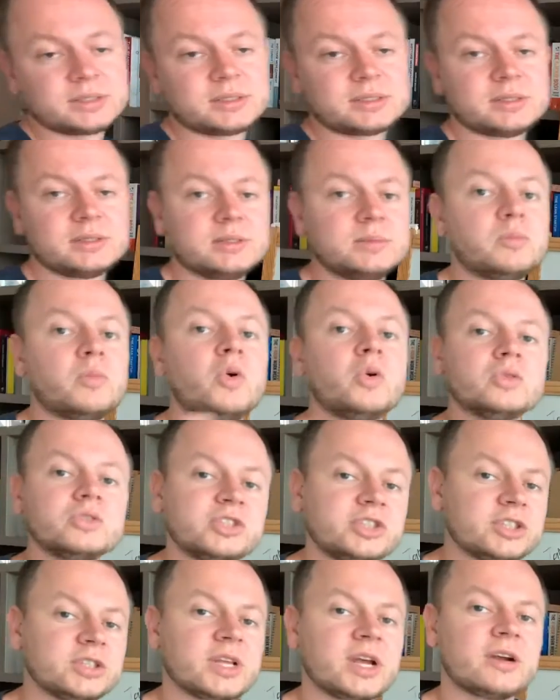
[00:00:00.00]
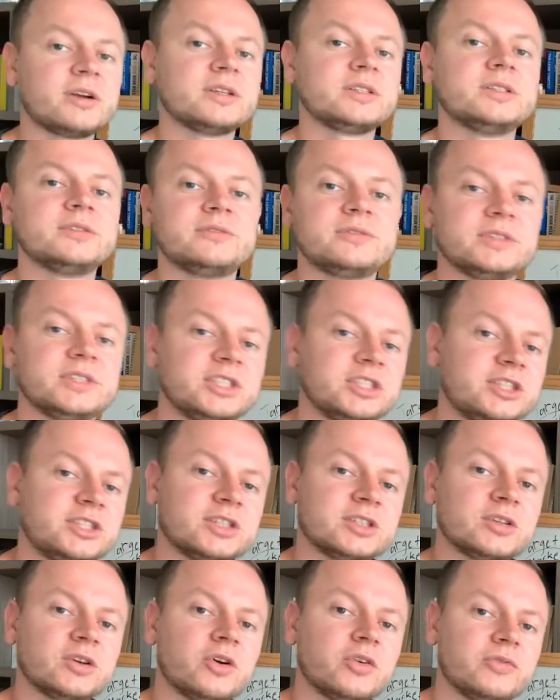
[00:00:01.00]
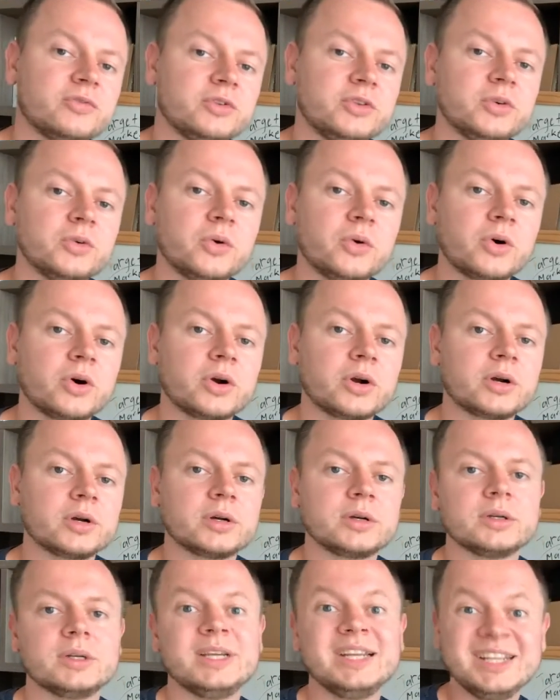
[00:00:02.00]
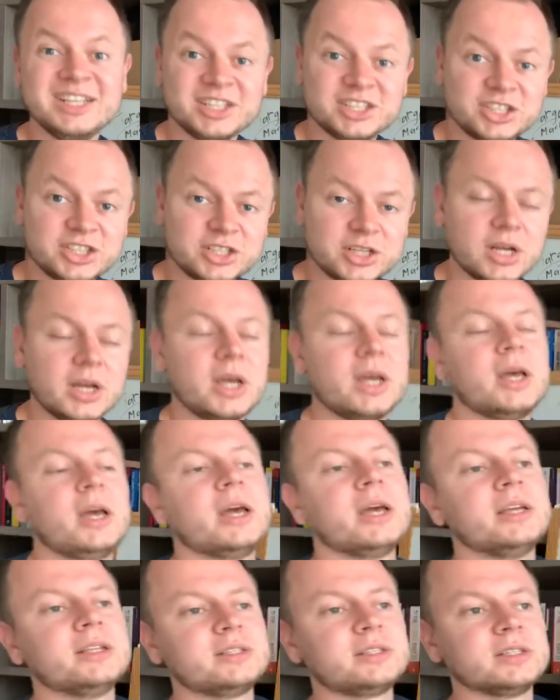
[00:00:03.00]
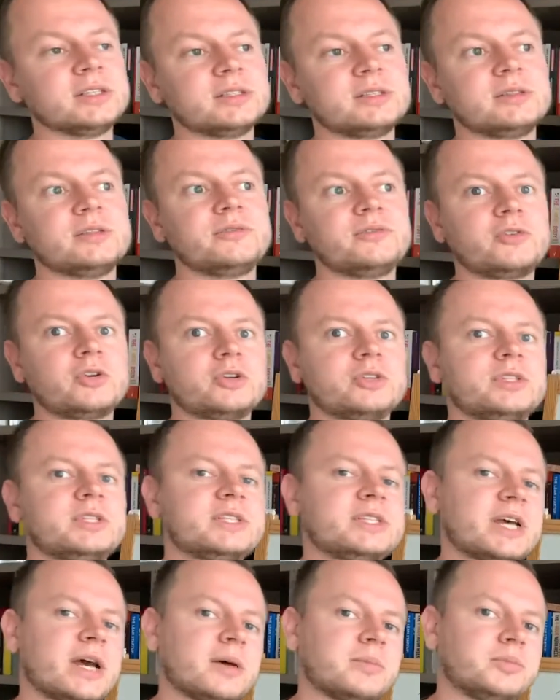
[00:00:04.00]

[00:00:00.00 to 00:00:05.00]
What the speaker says: the most generic definition of your niche. it's the first step